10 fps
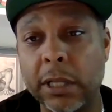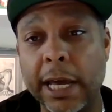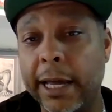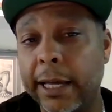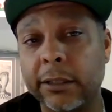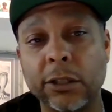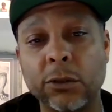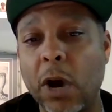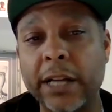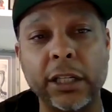Like just
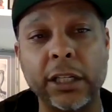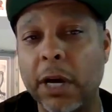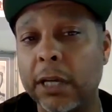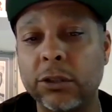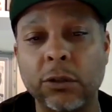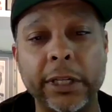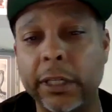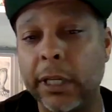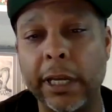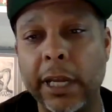watching him hustle
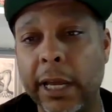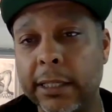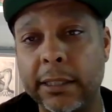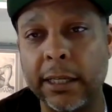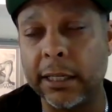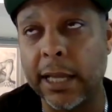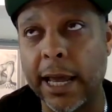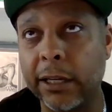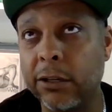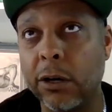and seeing
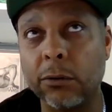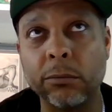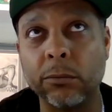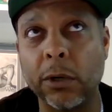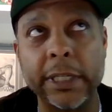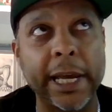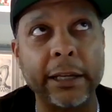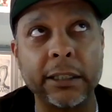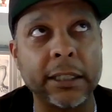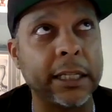one
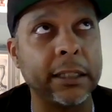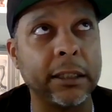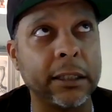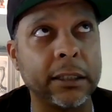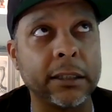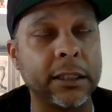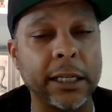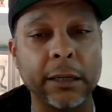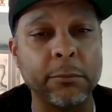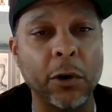day seeing
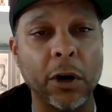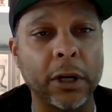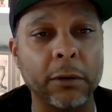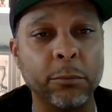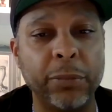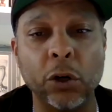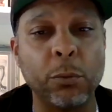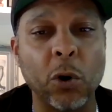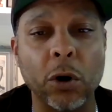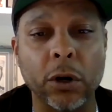him on a
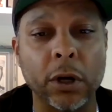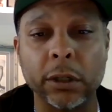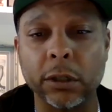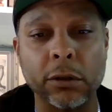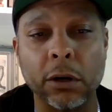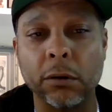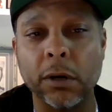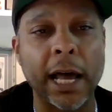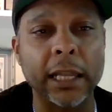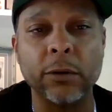billboard on
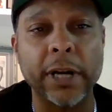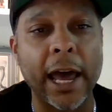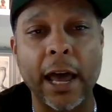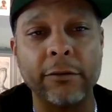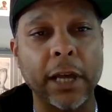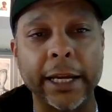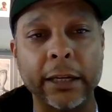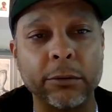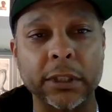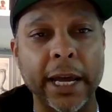Hollywood Ave,
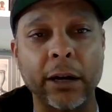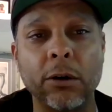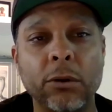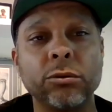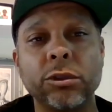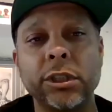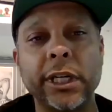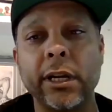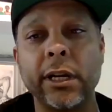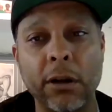it was like, oh
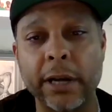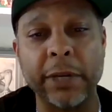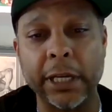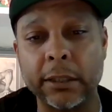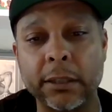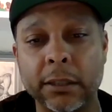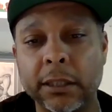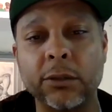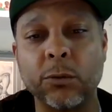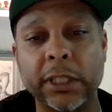shit, all right, man, this
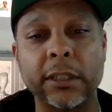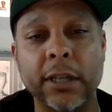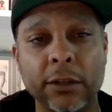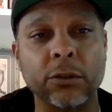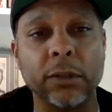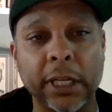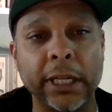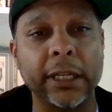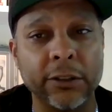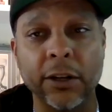is what this hustle
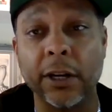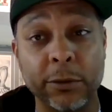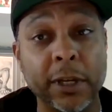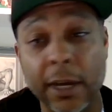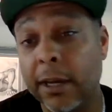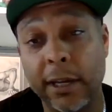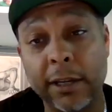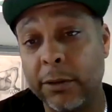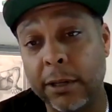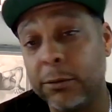did.
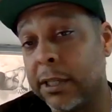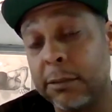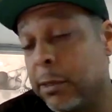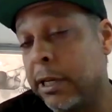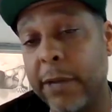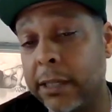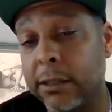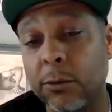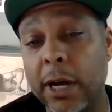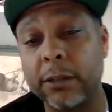It's been amazing
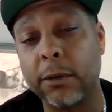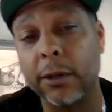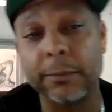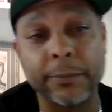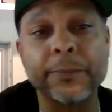to watch, bro.